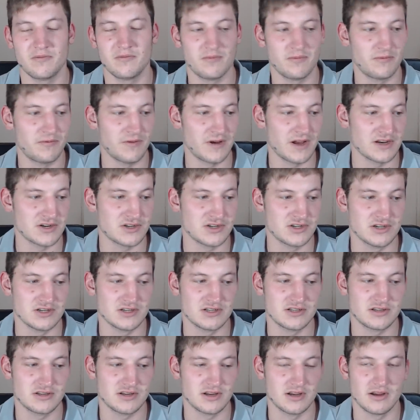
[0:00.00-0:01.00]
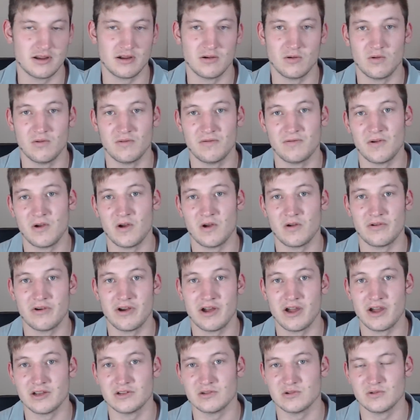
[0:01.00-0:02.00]
fascist or far
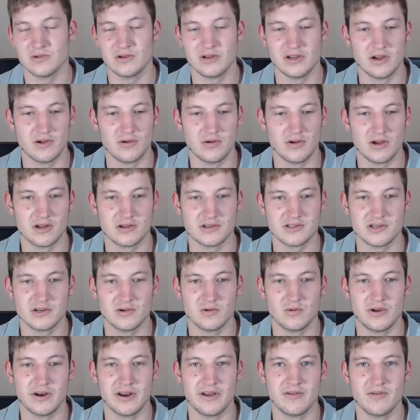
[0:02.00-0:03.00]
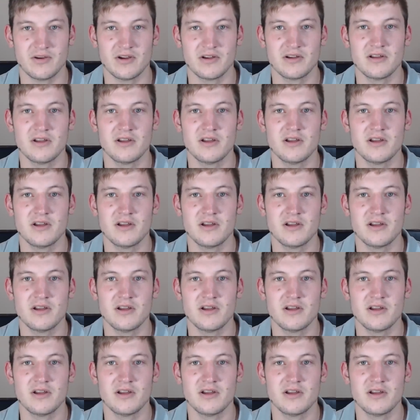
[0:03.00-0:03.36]
right or neo-Nazi or whatever.